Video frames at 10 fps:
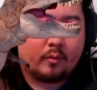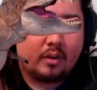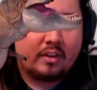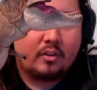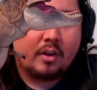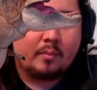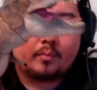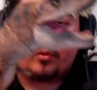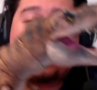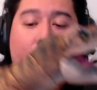you can
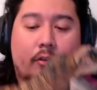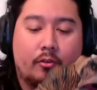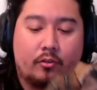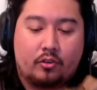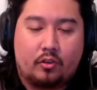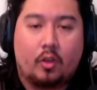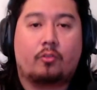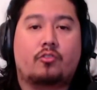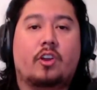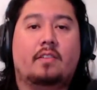tilt her
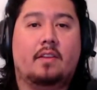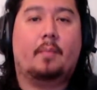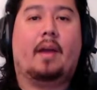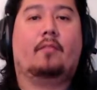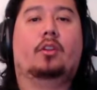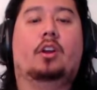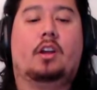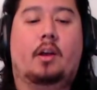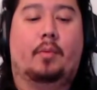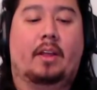chest up, have her look
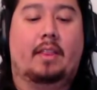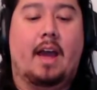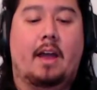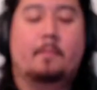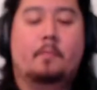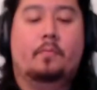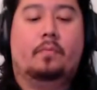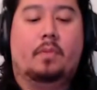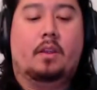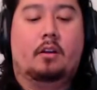up like that,
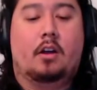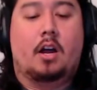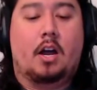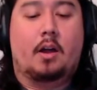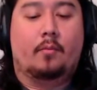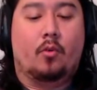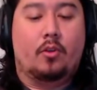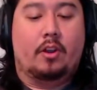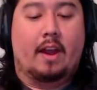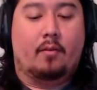or you
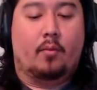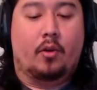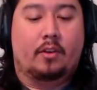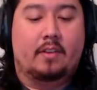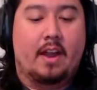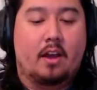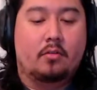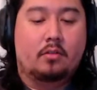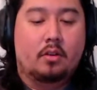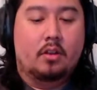can have her point down.
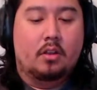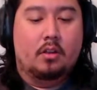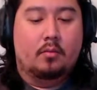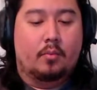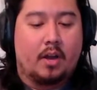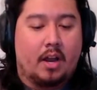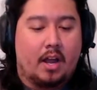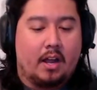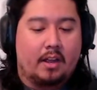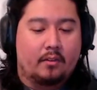
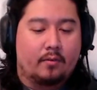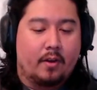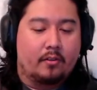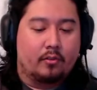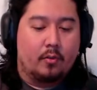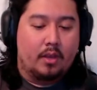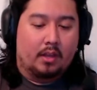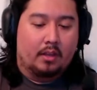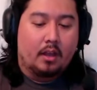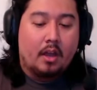But it's very
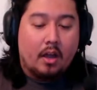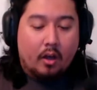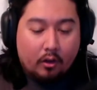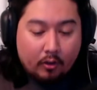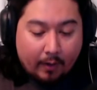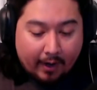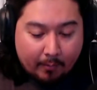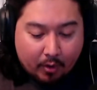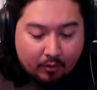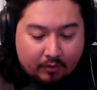squeaky. Although I am
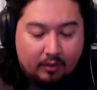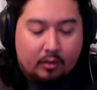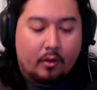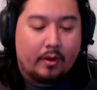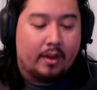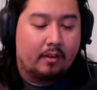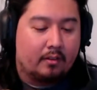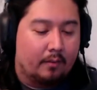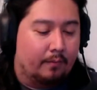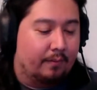noticing there is
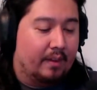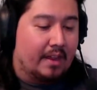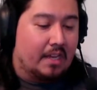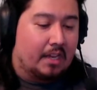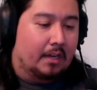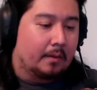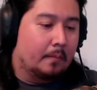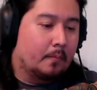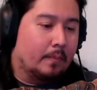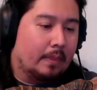some flaking
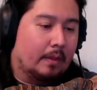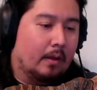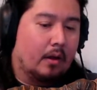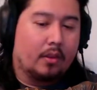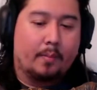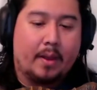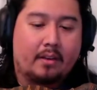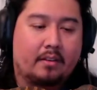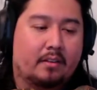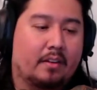on the paint
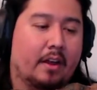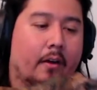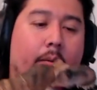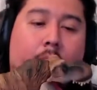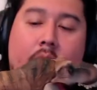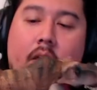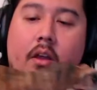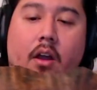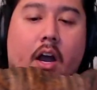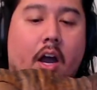detail.
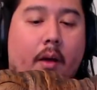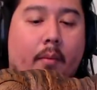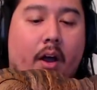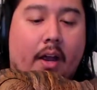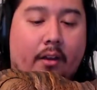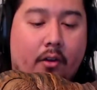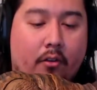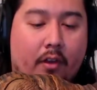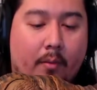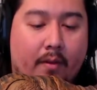I noticed
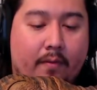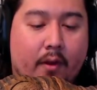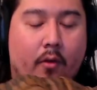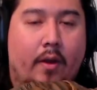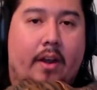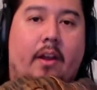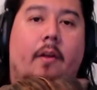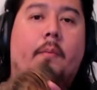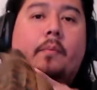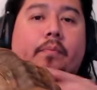on my figure right here.
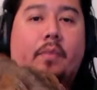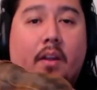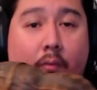If we